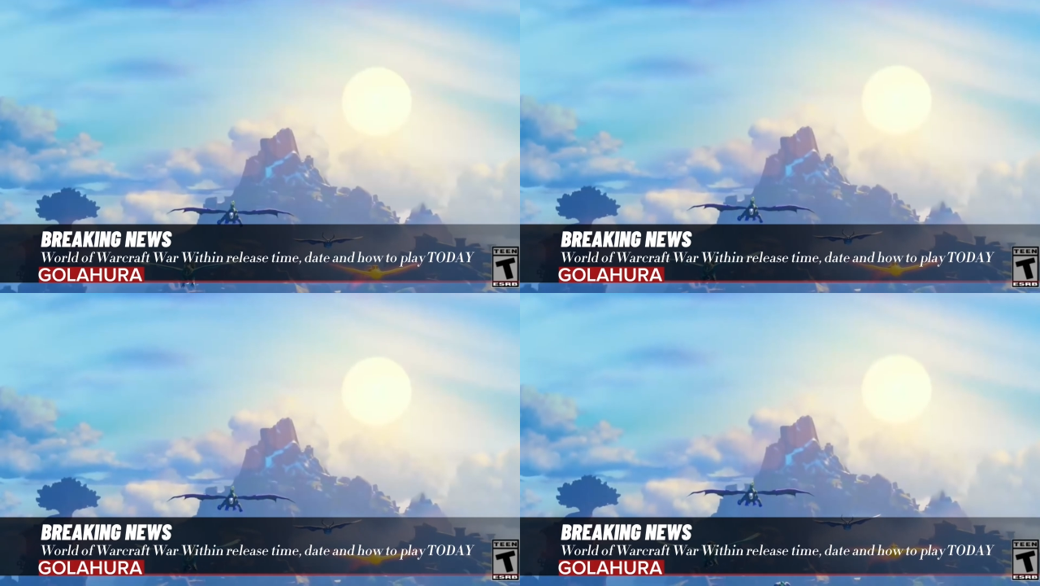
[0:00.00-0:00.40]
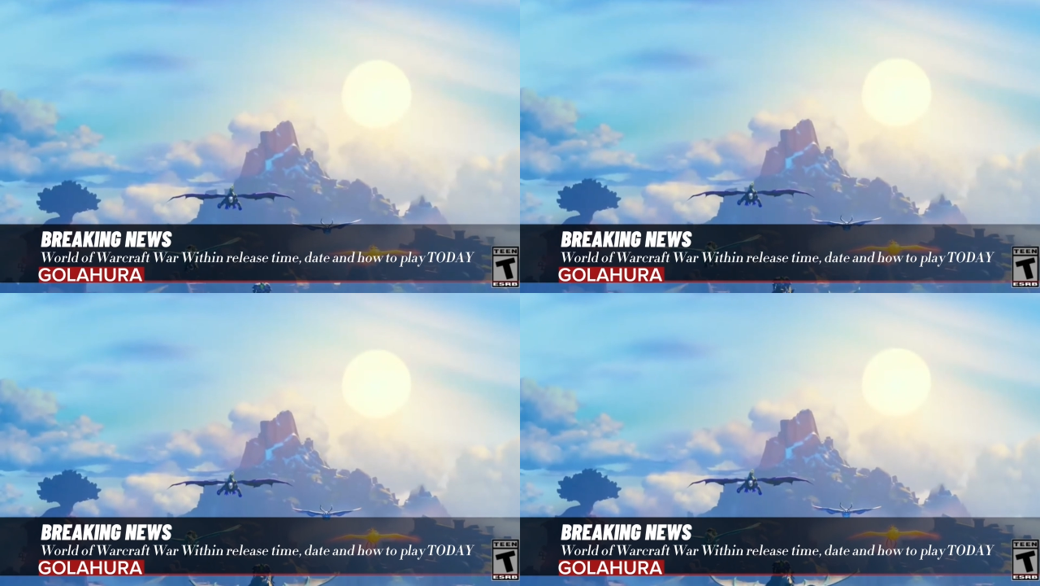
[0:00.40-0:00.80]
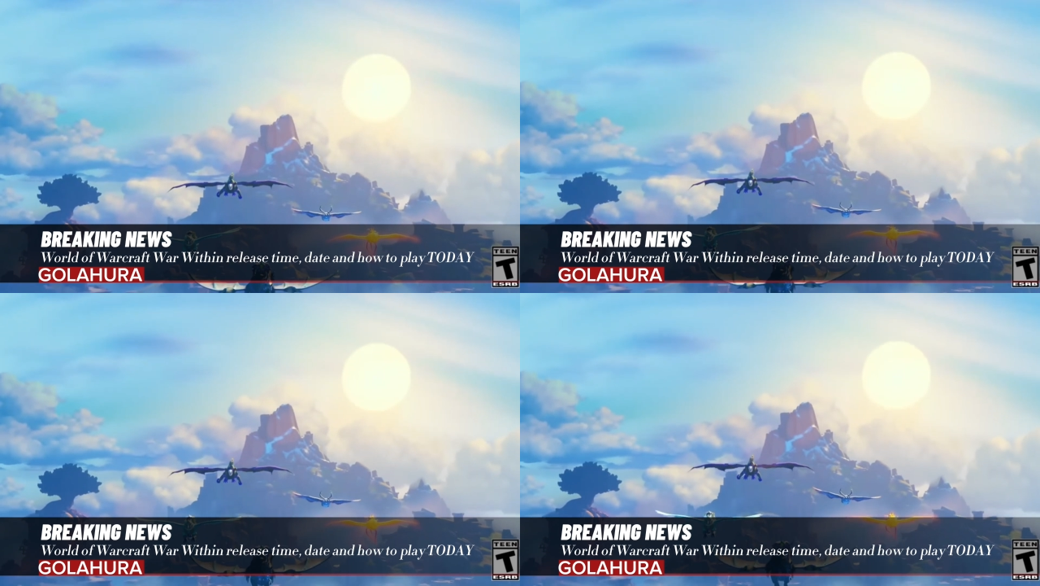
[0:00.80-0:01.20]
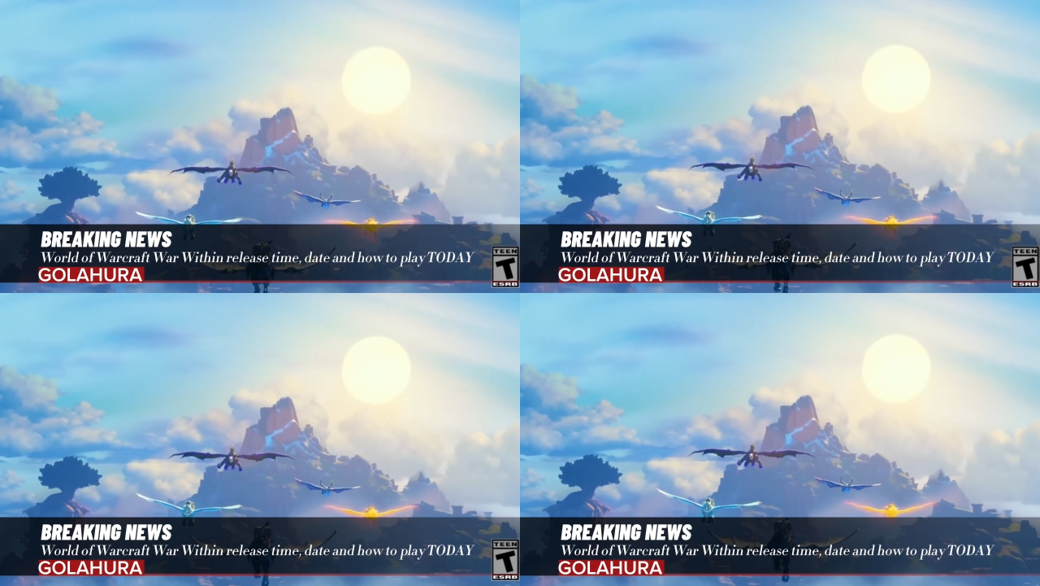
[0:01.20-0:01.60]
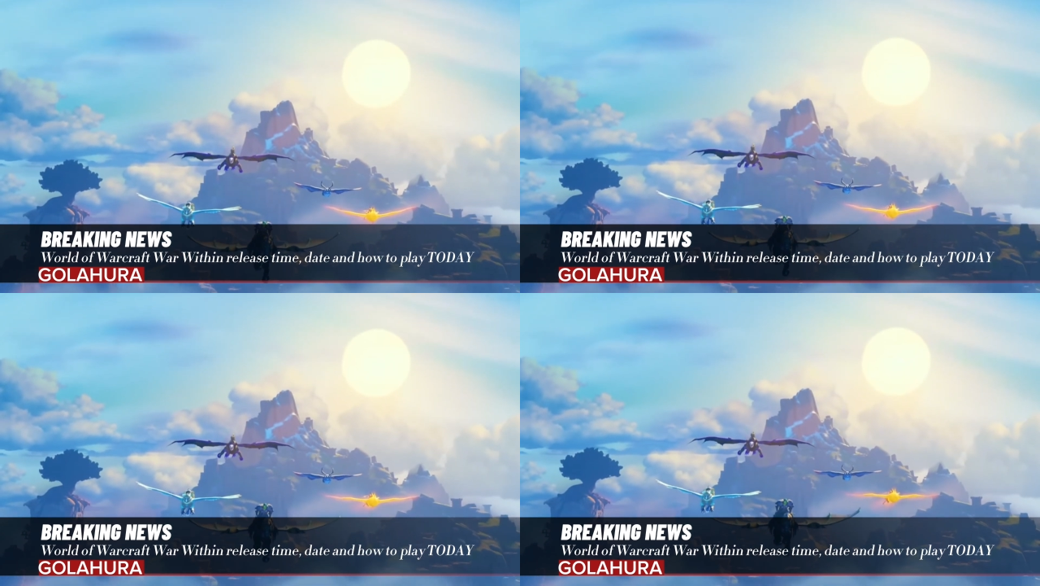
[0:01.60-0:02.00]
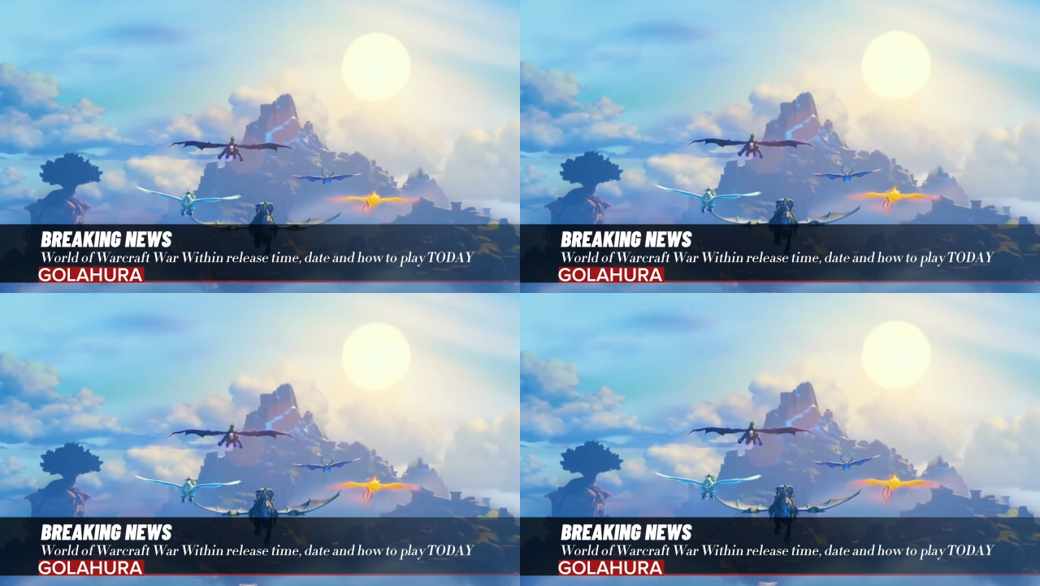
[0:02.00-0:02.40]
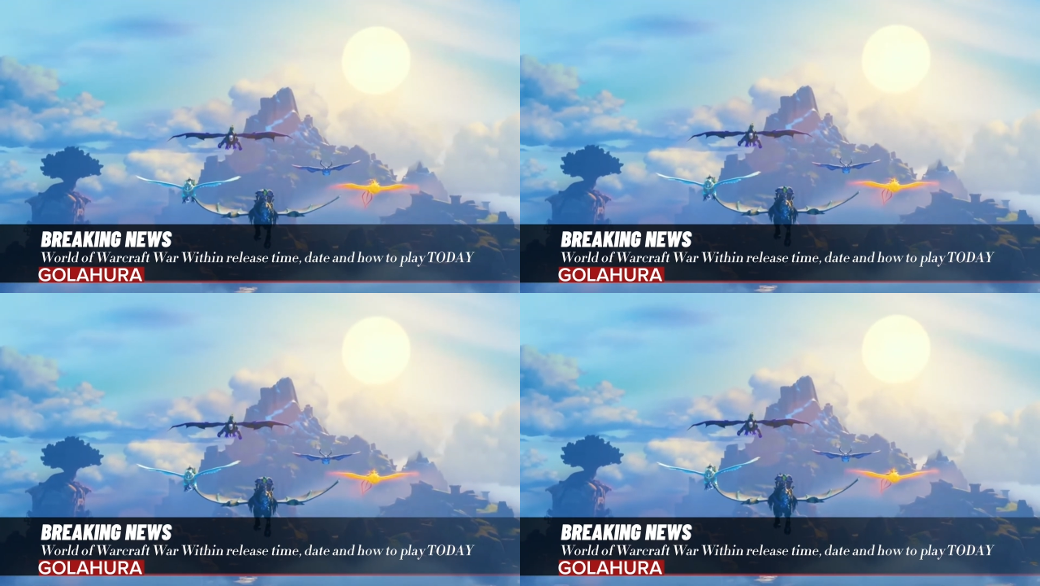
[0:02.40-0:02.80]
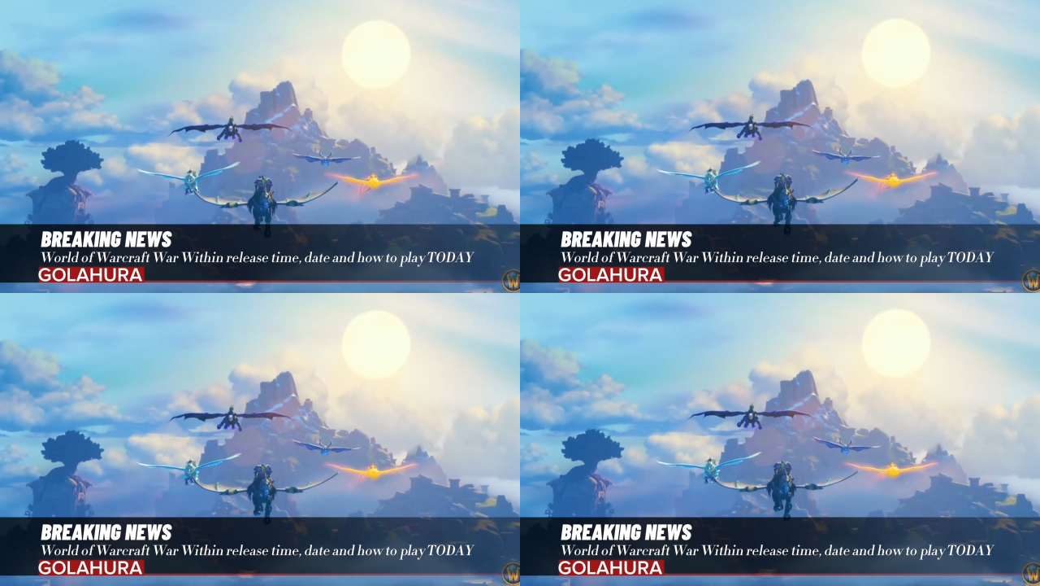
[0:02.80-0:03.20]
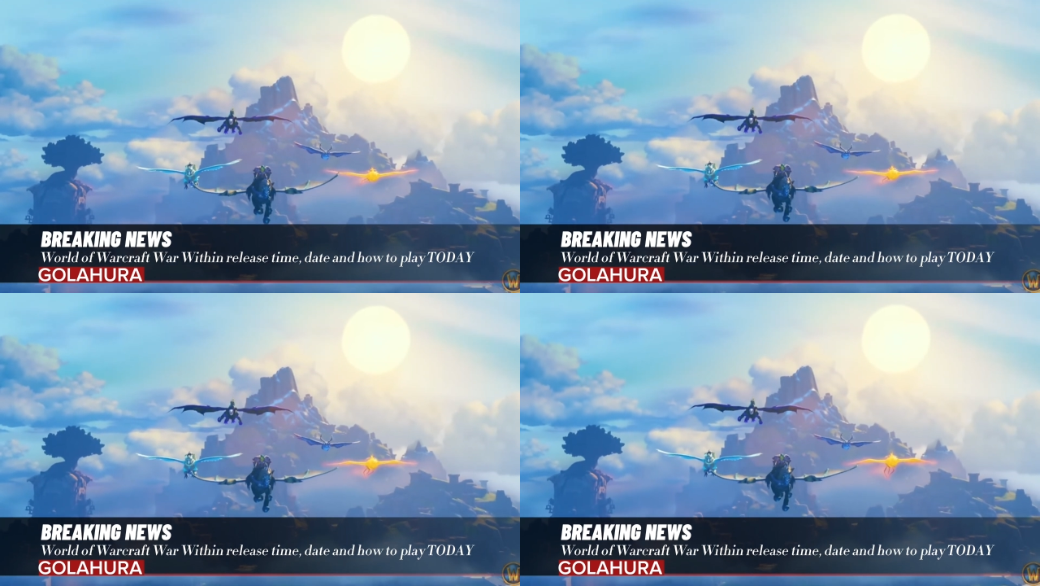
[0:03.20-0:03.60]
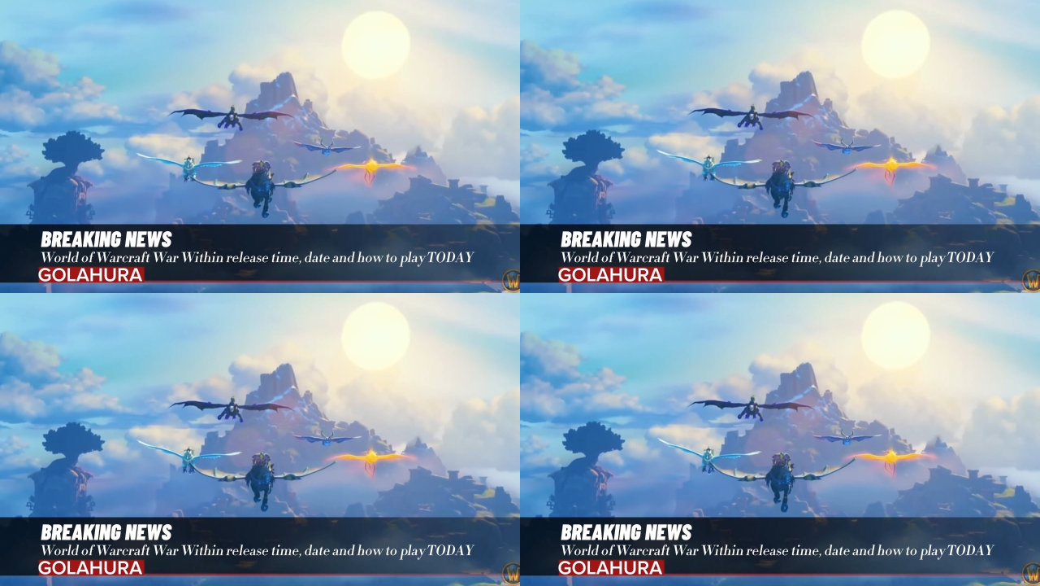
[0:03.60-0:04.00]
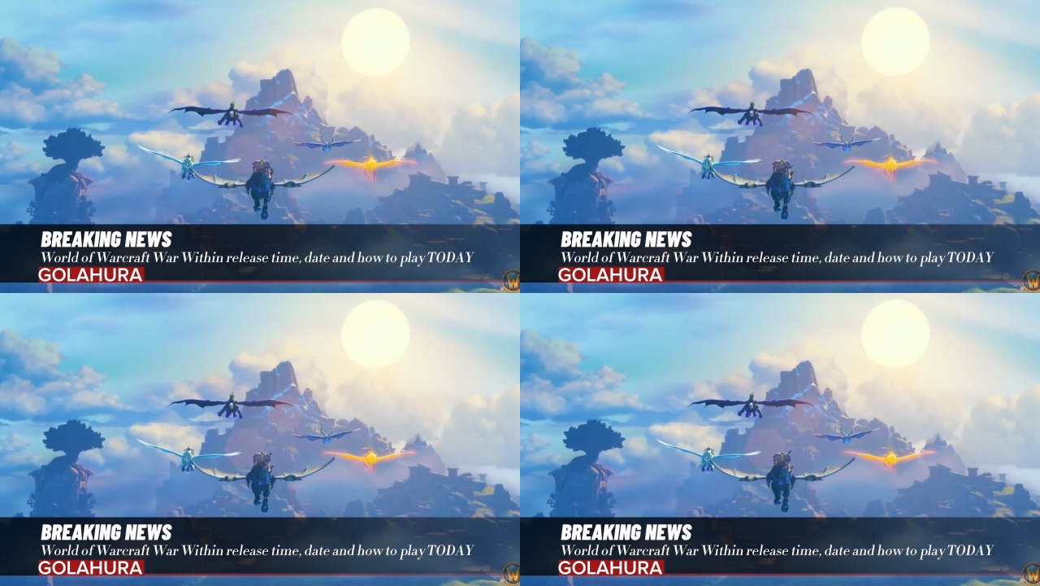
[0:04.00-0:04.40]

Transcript: No face is visible, so there are no lips to read.